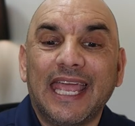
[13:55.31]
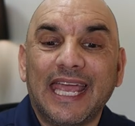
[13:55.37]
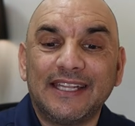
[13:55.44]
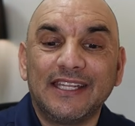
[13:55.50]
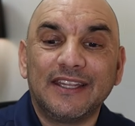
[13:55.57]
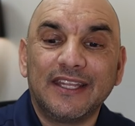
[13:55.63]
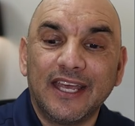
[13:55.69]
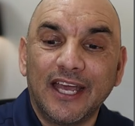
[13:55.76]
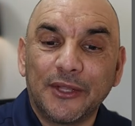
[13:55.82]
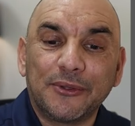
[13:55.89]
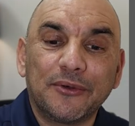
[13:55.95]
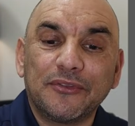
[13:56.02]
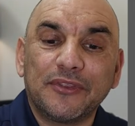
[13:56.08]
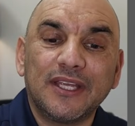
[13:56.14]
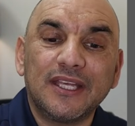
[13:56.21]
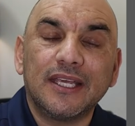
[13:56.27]
And then the
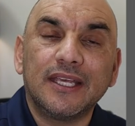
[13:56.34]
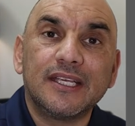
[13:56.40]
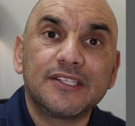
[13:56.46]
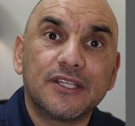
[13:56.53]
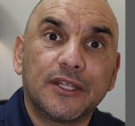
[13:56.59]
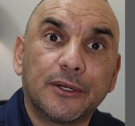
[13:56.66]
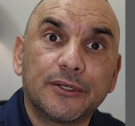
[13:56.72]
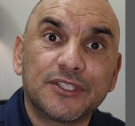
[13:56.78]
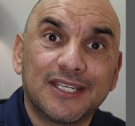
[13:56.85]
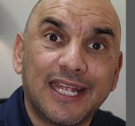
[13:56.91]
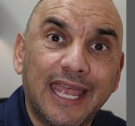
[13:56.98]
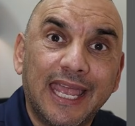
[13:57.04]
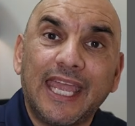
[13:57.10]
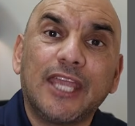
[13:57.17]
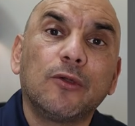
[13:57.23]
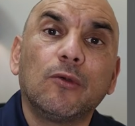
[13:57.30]
other thing is there's an
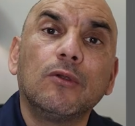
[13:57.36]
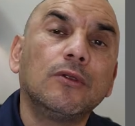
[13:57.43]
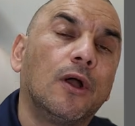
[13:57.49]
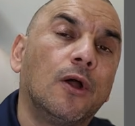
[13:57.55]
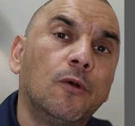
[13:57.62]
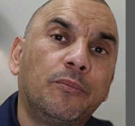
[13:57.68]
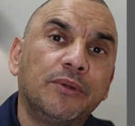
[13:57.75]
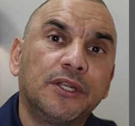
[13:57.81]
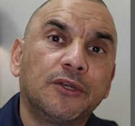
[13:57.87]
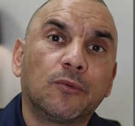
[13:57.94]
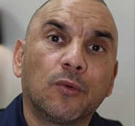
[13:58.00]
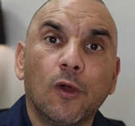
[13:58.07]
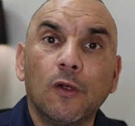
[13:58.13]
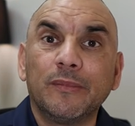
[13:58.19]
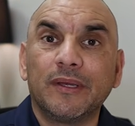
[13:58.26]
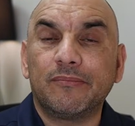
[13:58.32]
annual open
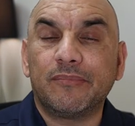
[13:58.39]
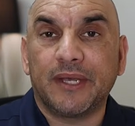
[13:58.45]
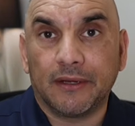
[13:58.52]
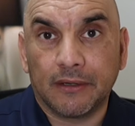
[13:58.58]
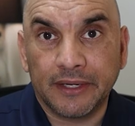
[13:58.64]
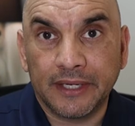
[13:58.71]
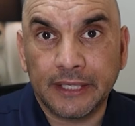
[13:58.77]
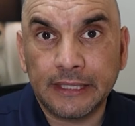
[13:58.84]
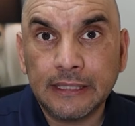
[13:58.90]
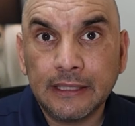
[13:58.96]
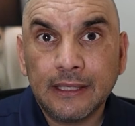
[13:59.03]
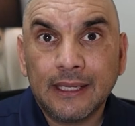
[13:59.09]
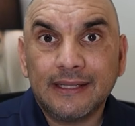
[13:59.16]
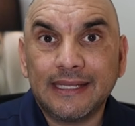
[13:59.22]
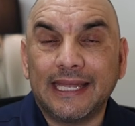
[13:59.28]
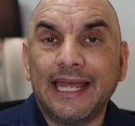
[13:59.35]
enrollment period
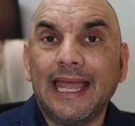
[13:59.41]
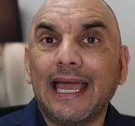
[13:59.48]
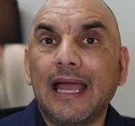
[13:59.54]
that